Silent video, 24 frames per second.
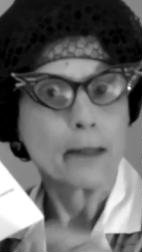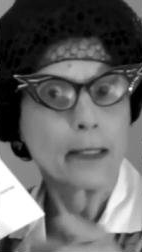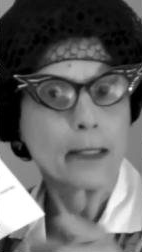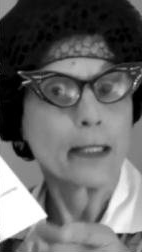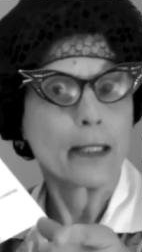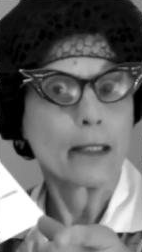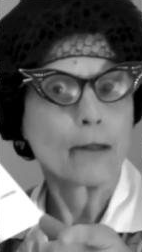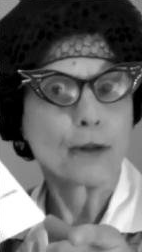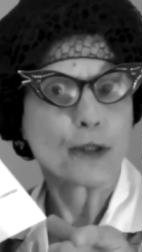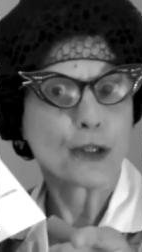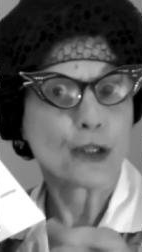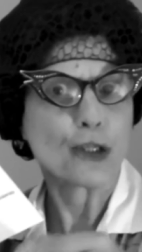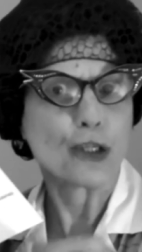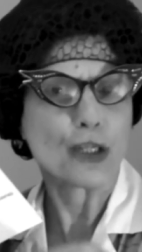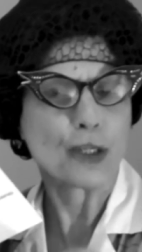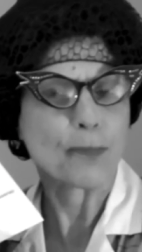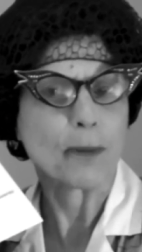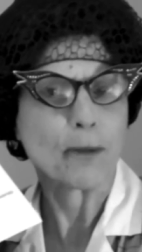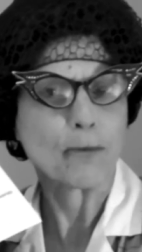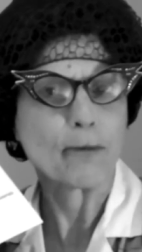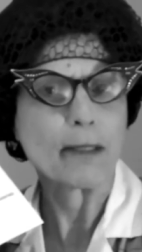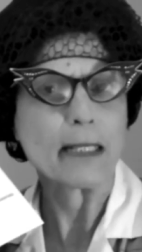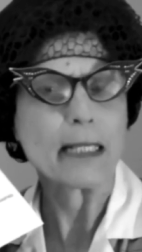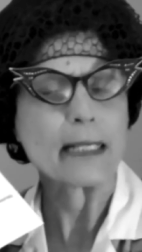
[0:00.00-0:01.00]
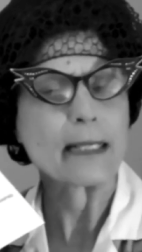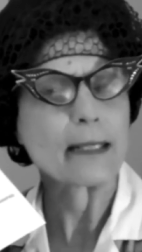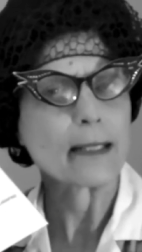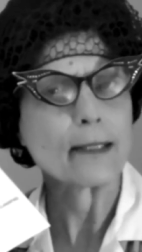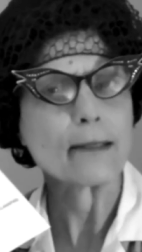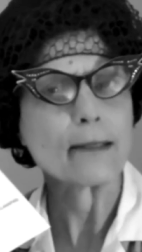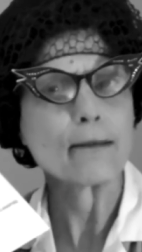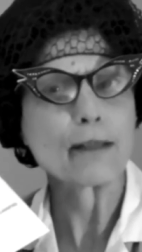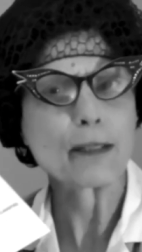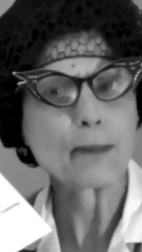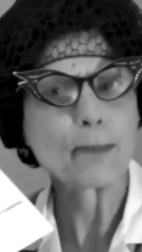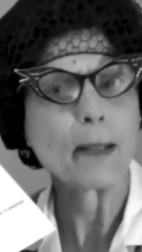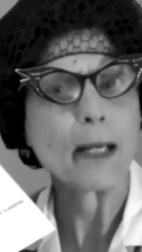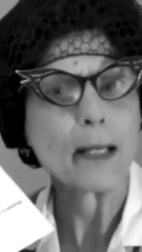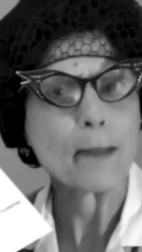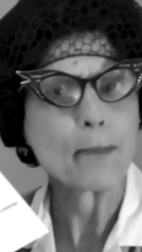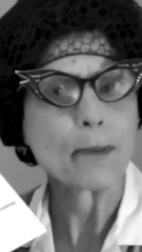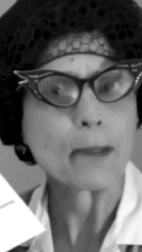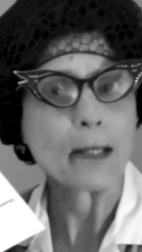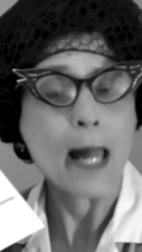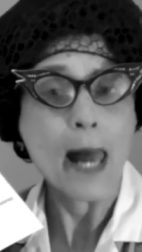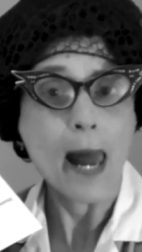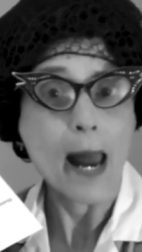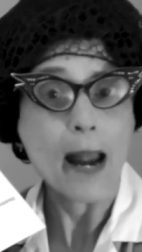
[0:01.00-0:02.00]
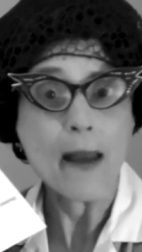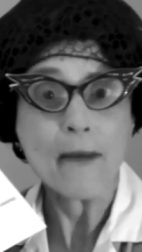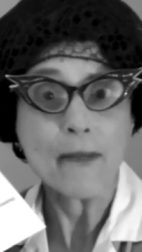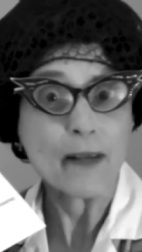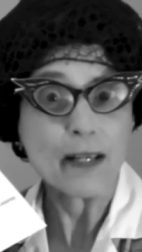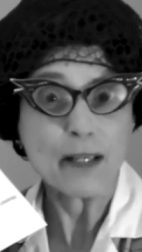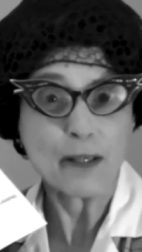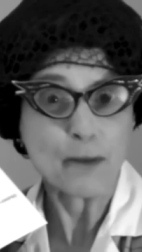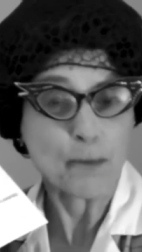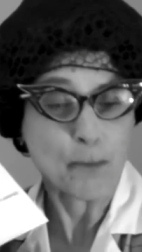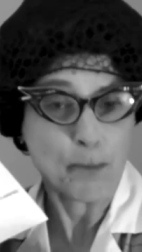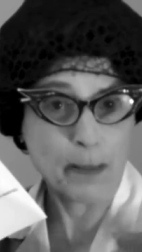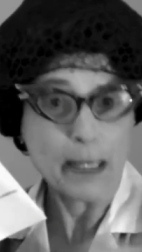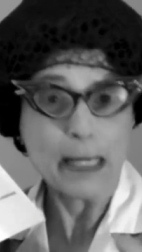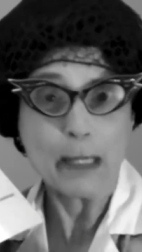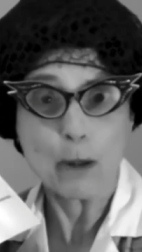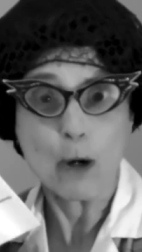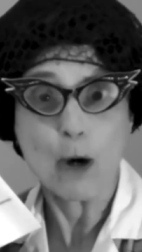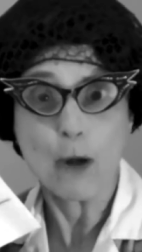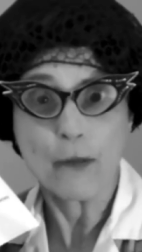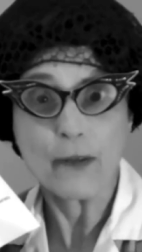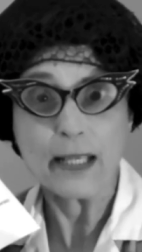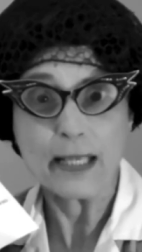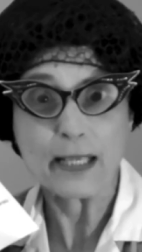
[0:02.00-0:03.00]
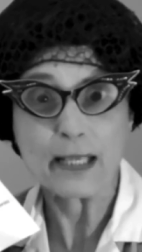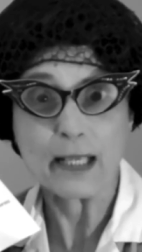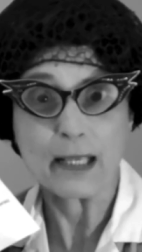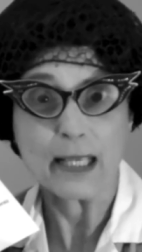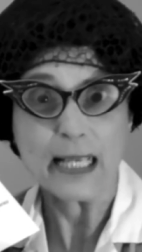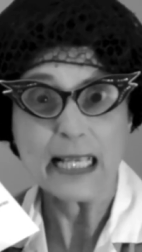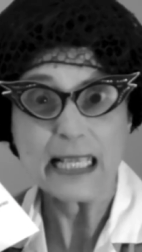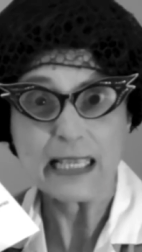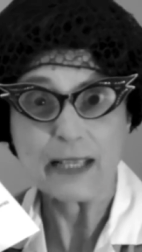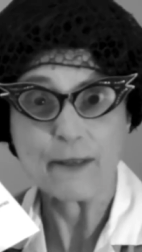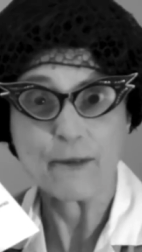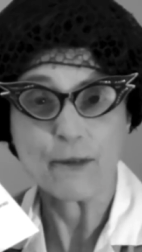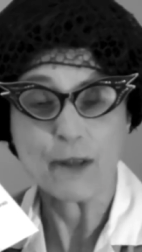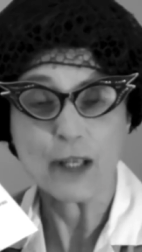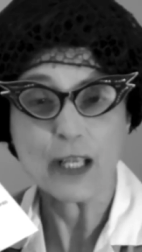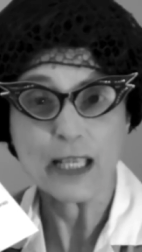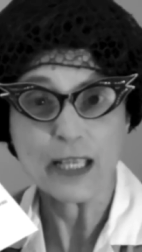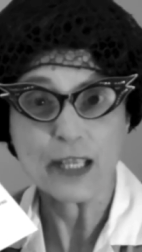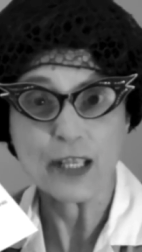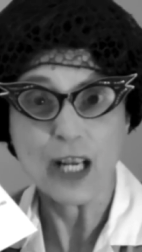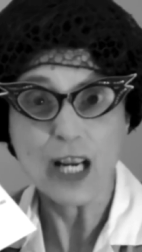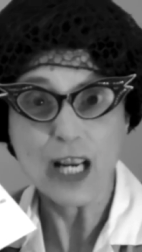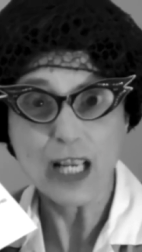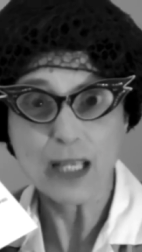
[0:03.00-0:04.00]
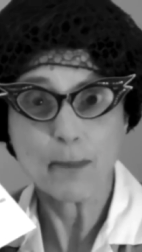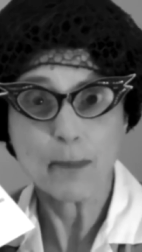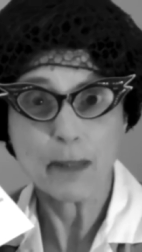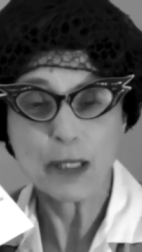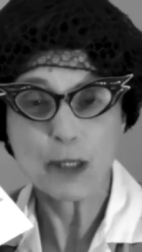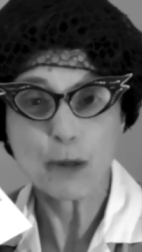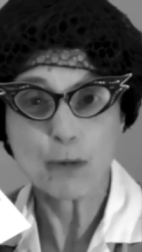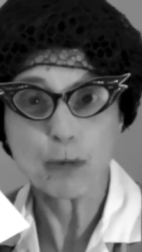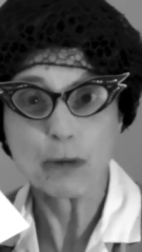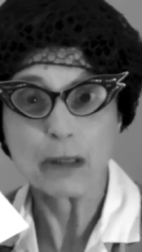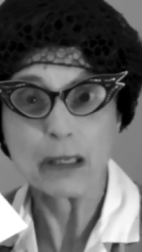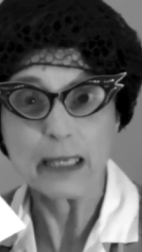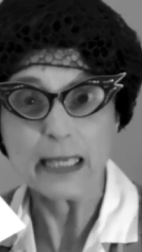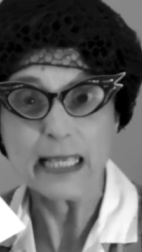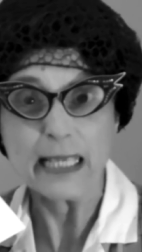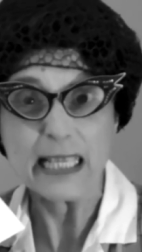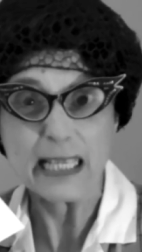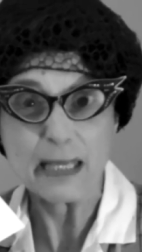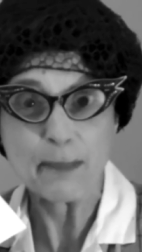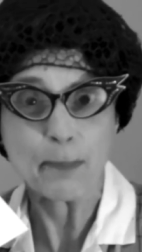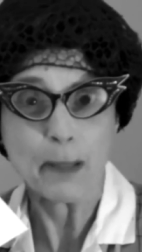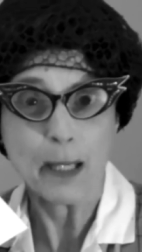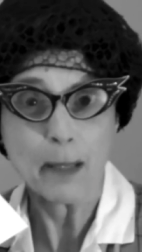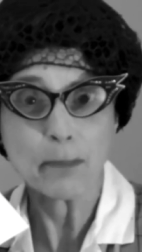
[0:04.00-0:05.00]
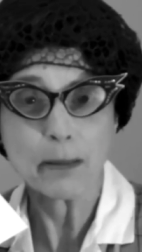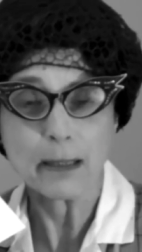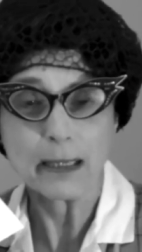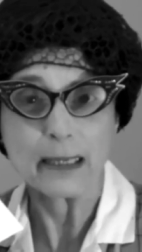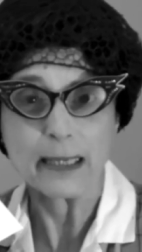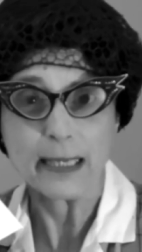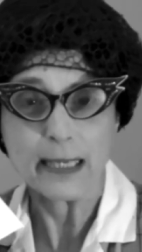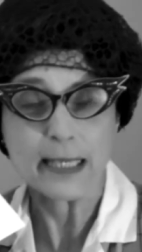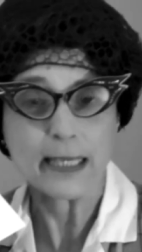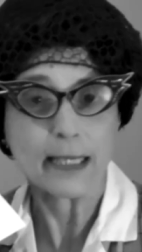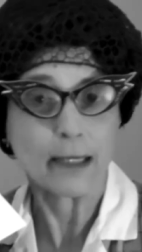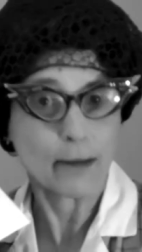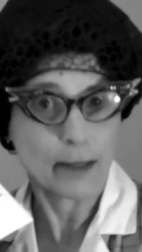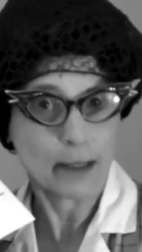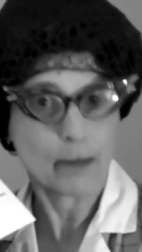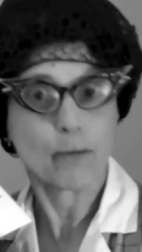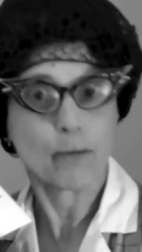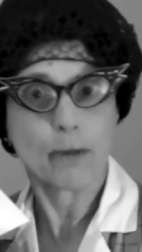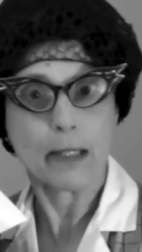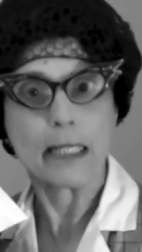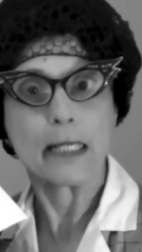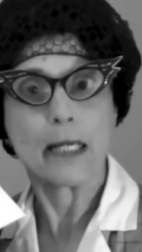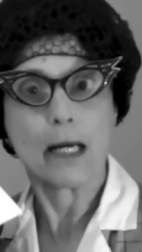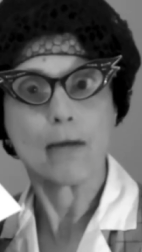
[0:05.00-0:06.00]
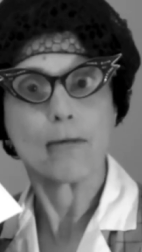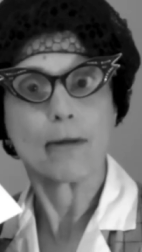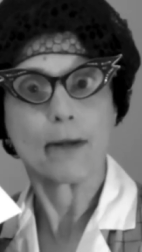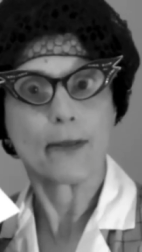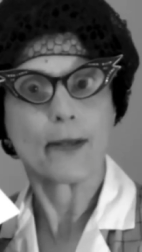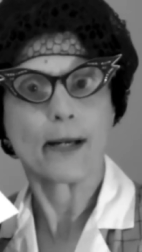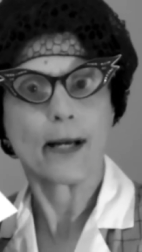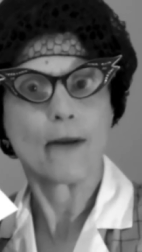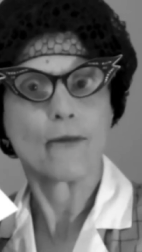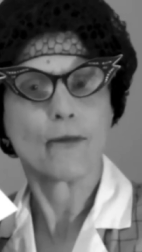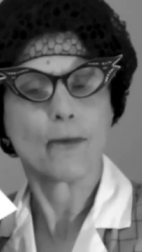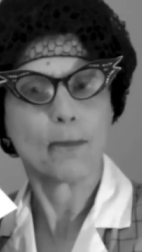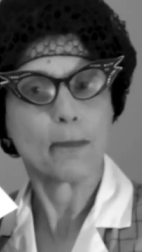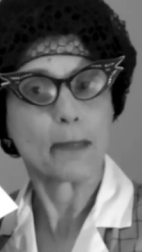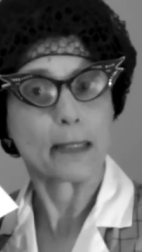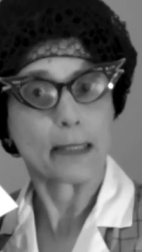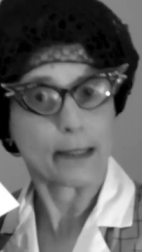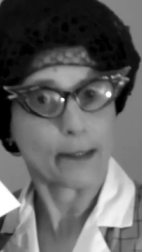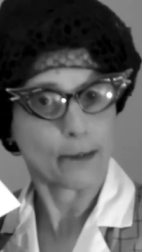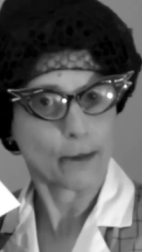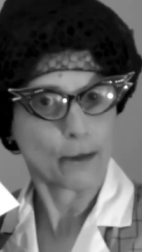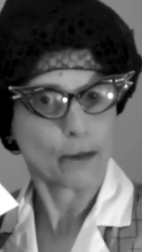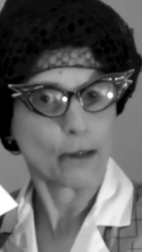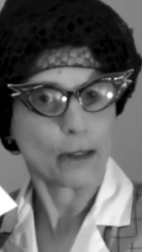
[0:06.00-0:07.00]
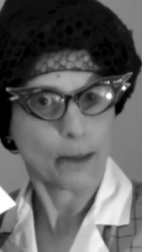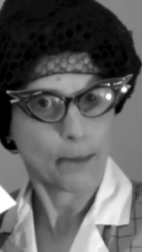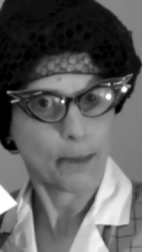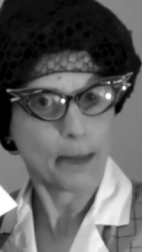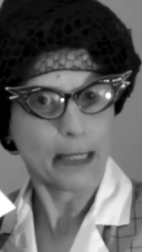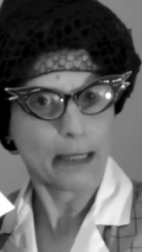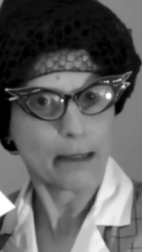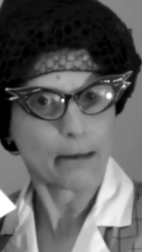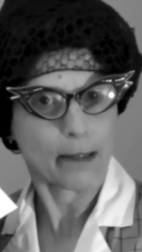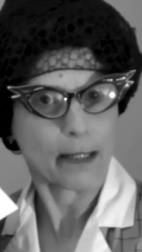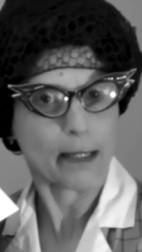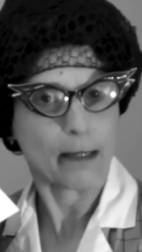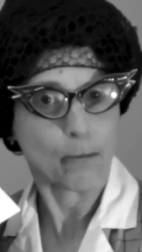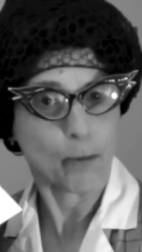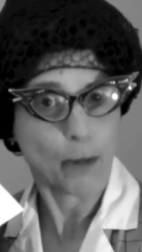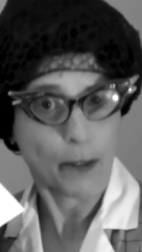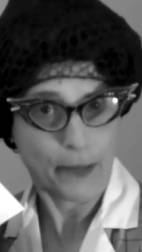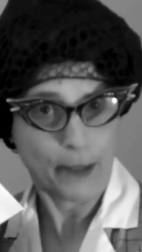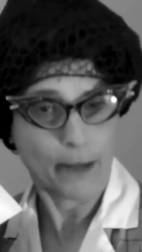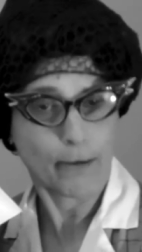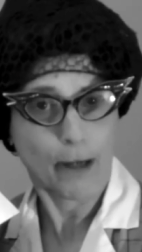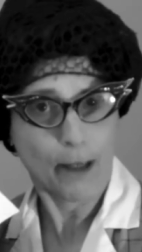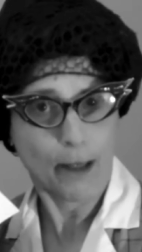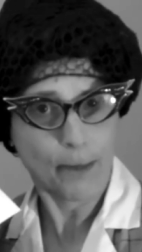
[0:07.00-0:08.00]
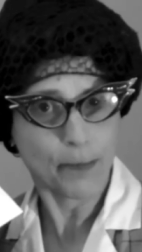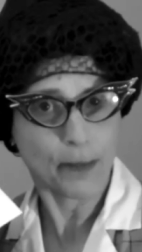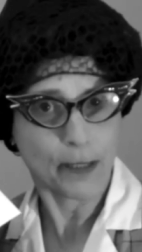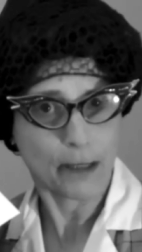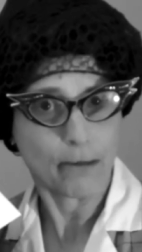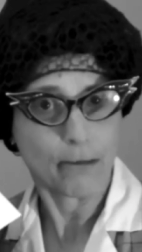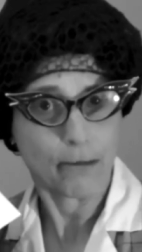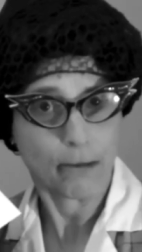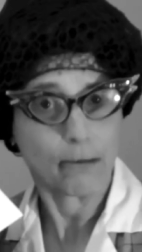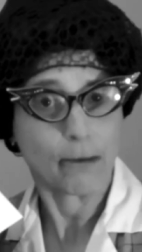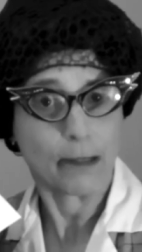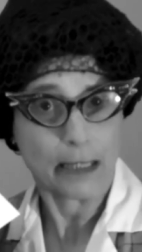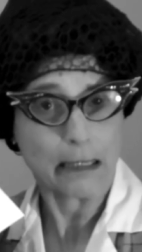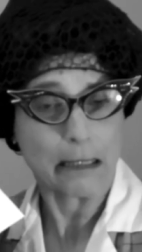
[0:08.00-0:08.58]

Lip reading: You know, Cheryl's been reading the newspaper, and there have been all these classified documents released publicly so that we know what the government is all about, what they're up to.